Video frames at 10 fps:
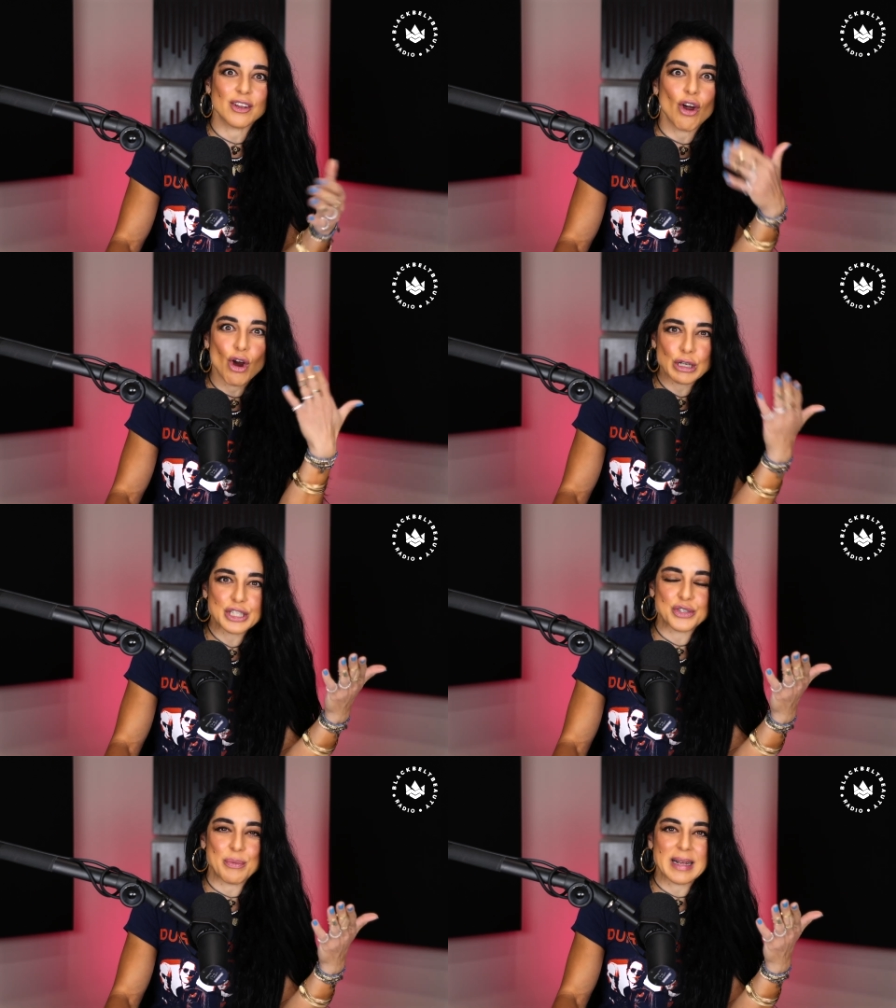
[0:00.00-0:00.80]
Your
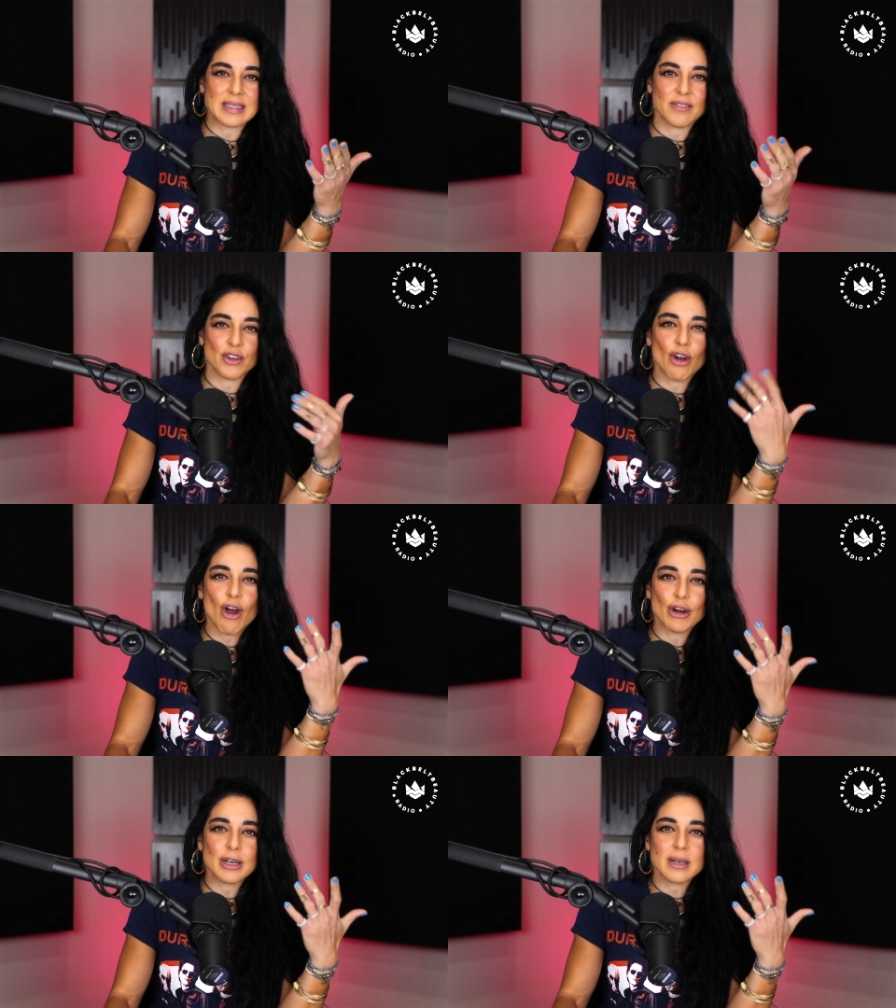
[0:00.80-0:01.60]
heart's directive. Your
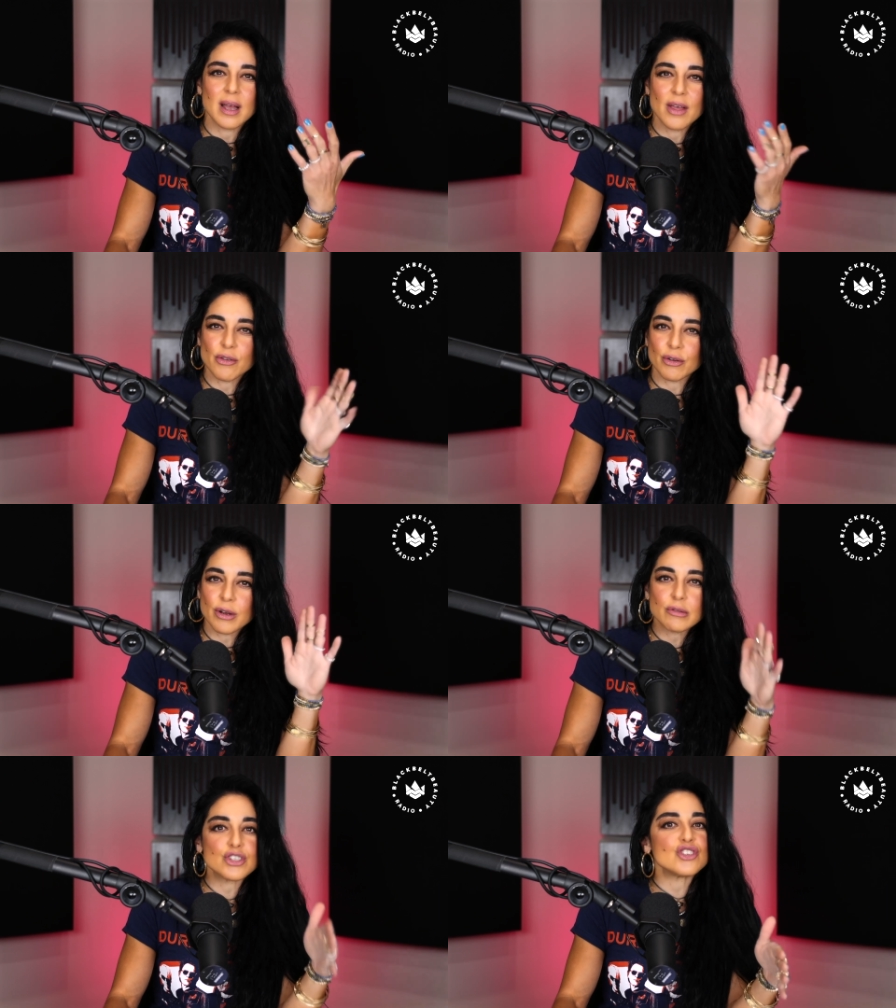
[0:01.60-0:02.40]
heart, there are
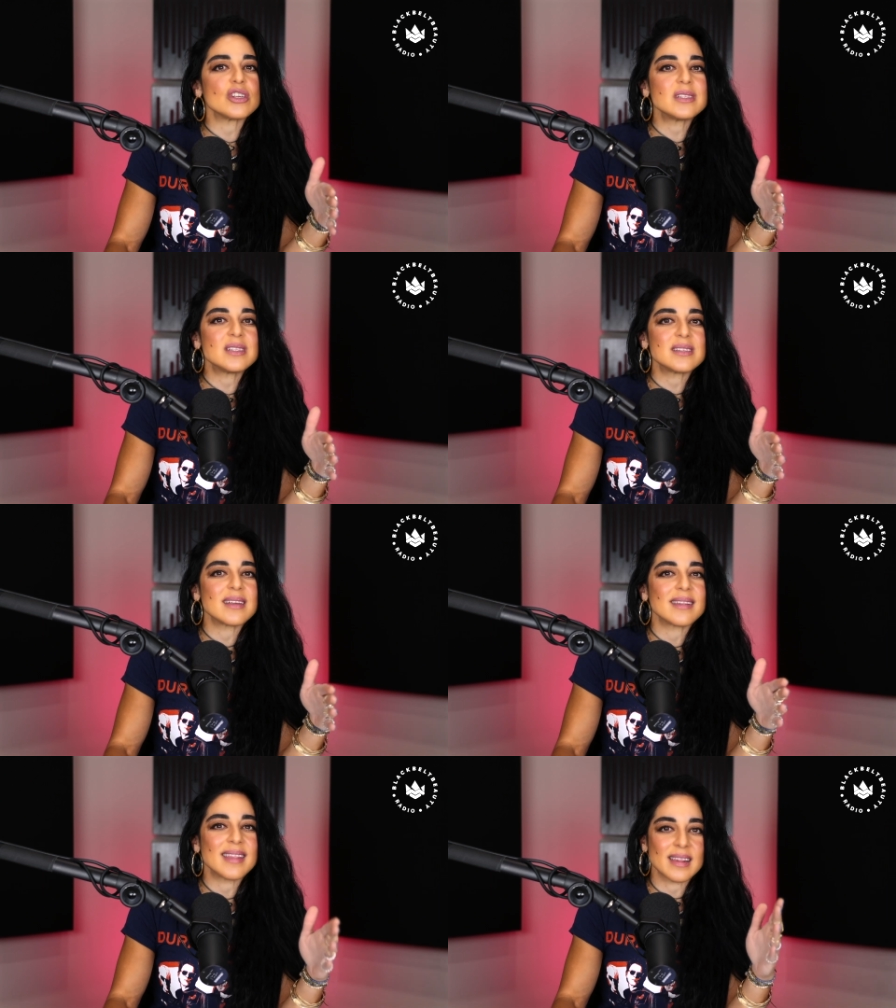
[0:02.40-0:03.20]
no shoulds
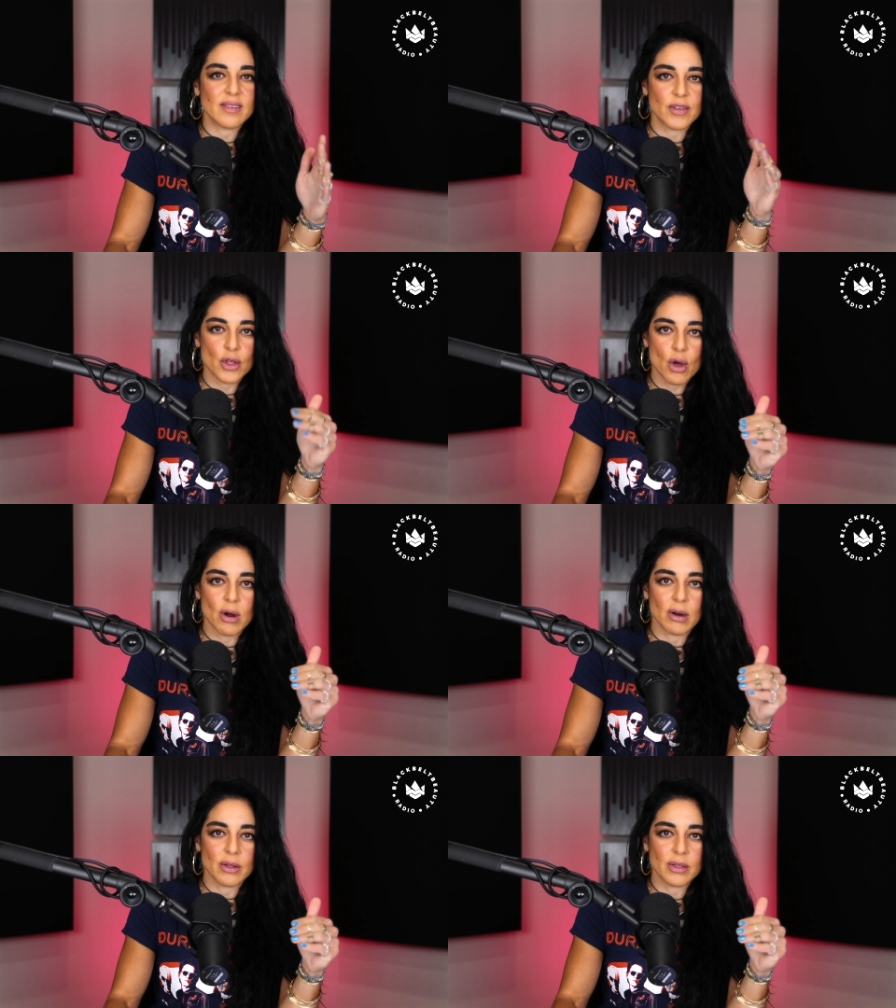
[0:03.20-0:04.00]
that live in the
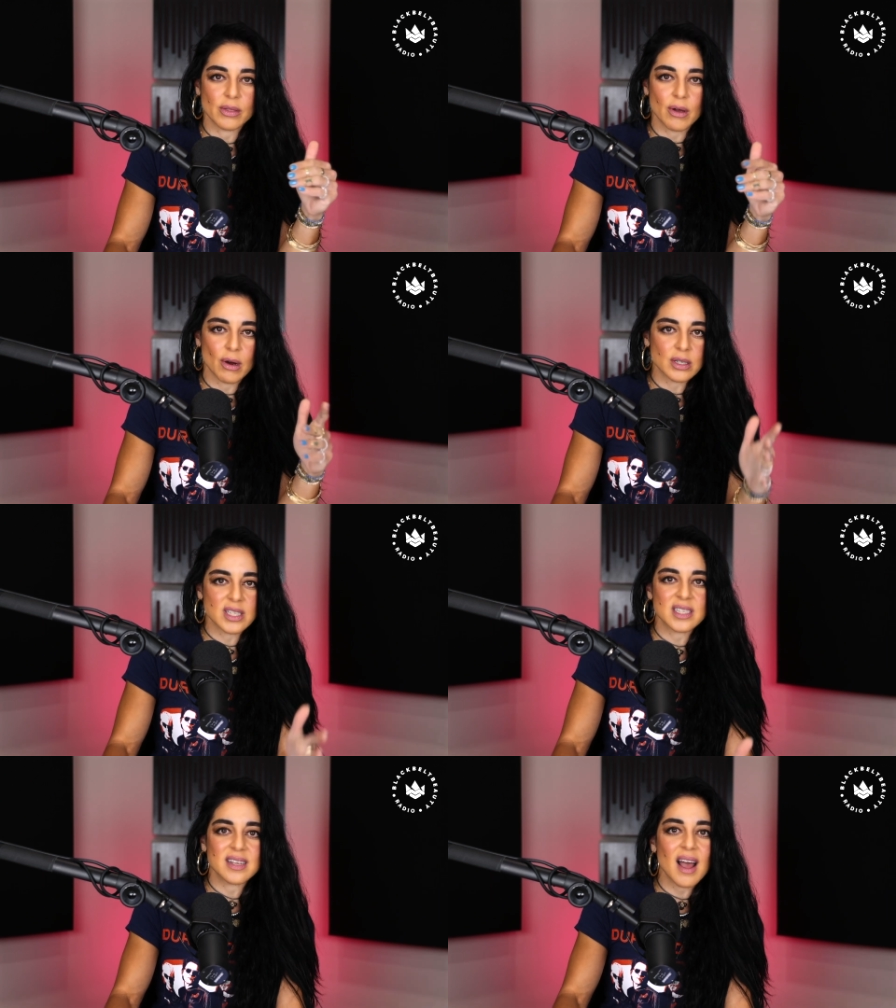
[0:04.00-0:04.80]
heart. The heart
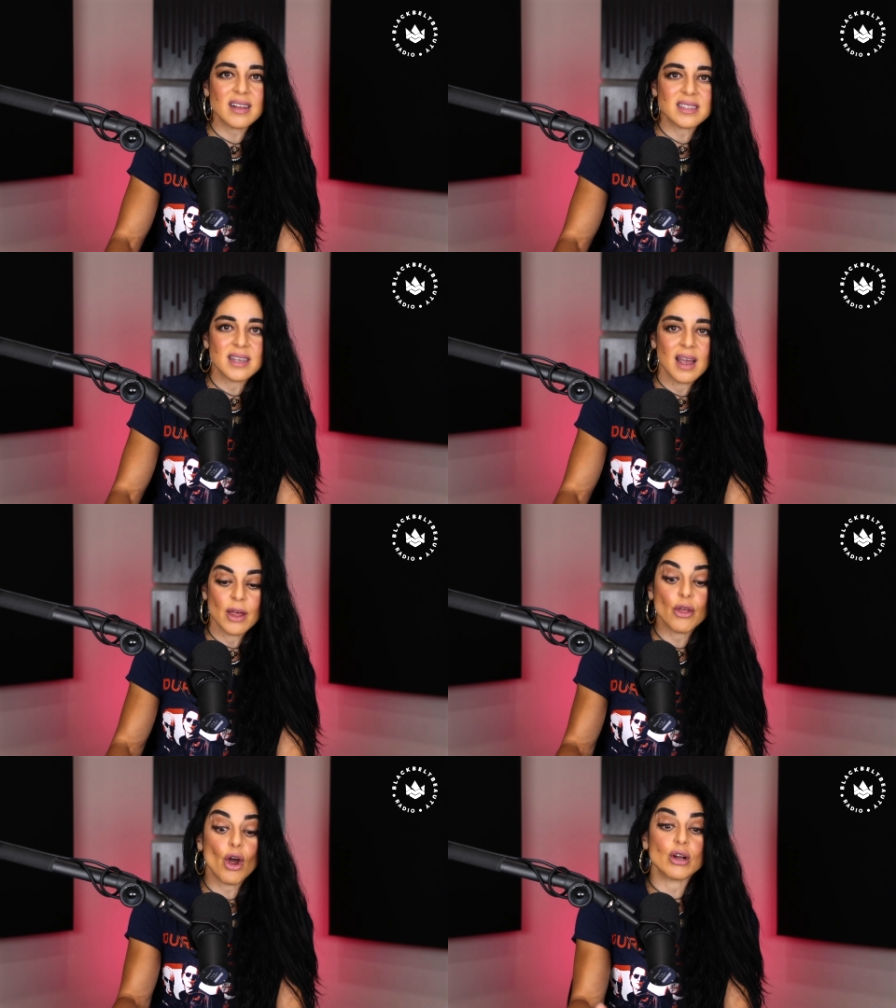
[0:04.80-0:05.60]
says yes,
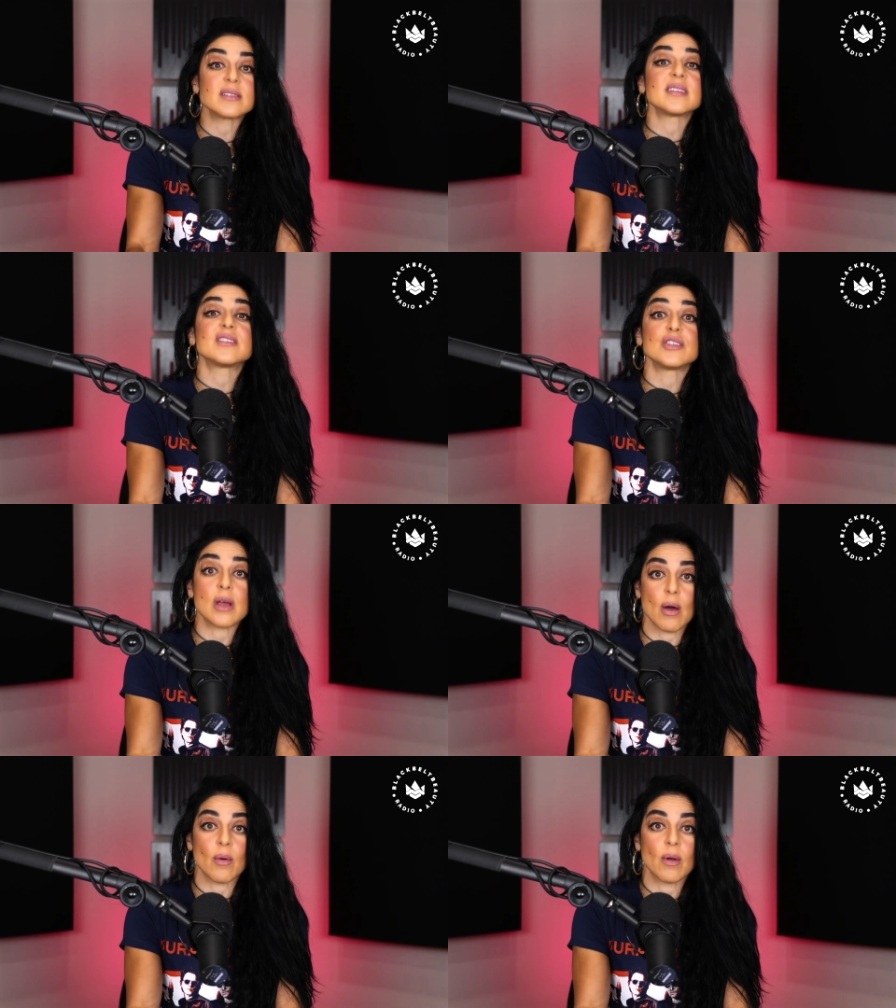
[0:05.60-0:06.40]
the heart says
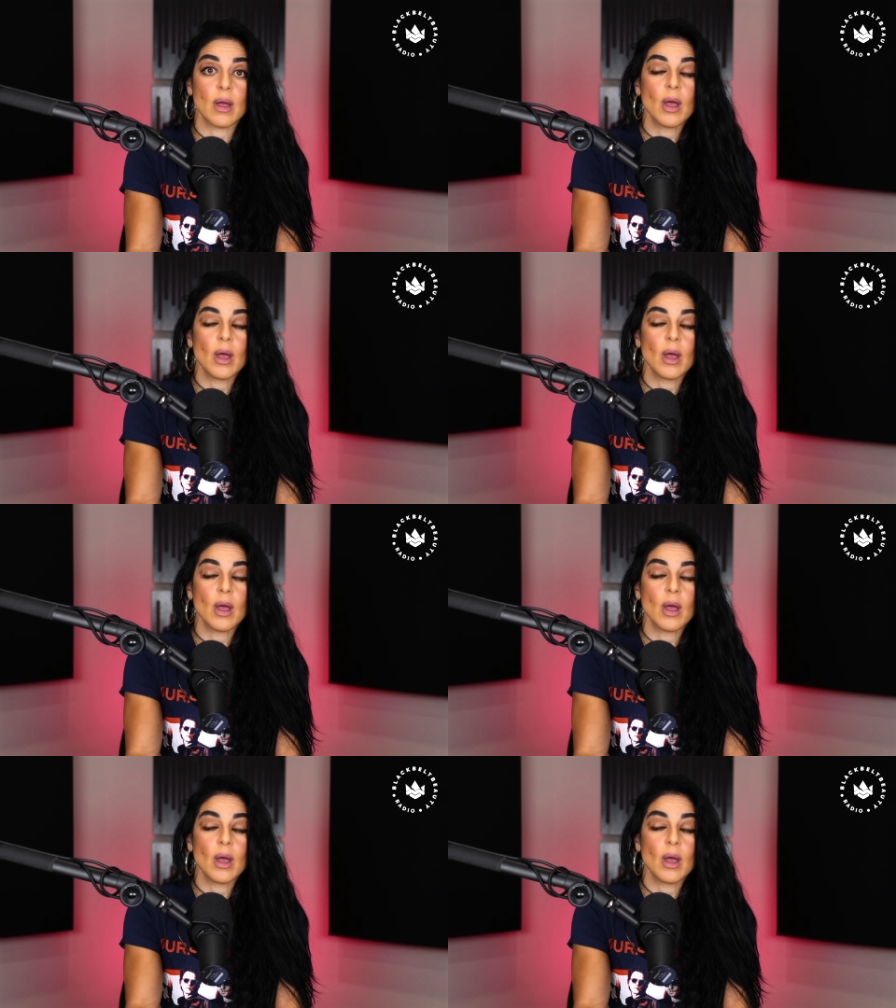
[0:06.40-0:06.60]
no.